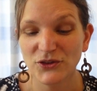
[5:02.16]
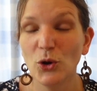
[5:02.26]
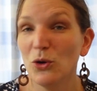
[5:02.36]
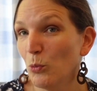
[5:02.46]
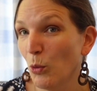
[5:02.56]

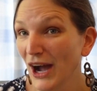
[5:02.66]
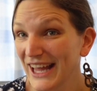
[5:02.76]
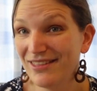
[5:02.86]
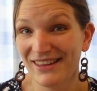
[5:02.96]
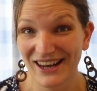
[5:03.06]
not
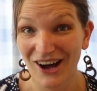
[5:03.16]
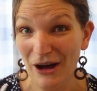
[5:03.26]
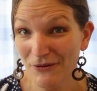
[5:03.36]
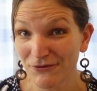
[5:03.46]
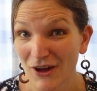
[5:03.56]
wise
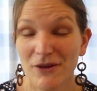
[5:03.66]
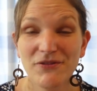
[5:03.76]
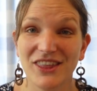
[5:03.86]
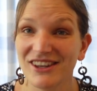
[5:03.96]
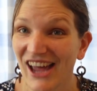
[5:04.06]
enough
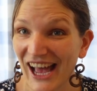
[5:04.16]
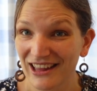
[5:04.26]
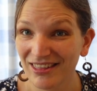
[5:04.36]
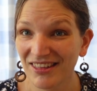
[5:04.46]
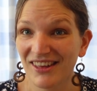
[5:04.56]
for the
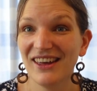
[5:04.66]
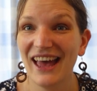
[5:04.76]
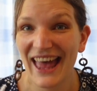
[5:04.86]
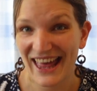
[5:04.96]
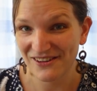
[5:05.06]
task
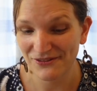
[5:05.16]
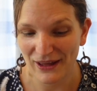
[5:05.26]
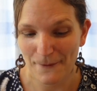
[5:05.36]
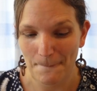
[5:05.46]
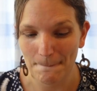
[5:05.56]
ahead of
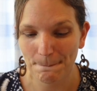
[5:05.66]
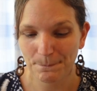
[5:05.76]
him.